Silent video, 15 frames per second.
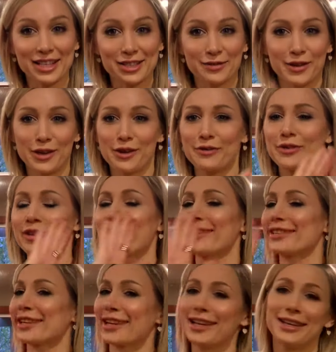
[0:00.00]
this video if you
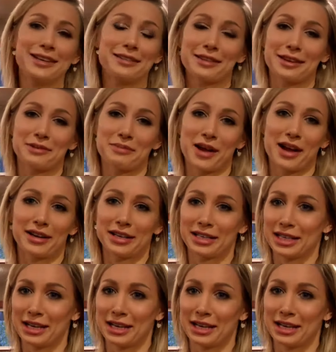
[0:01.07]
liked anything about it,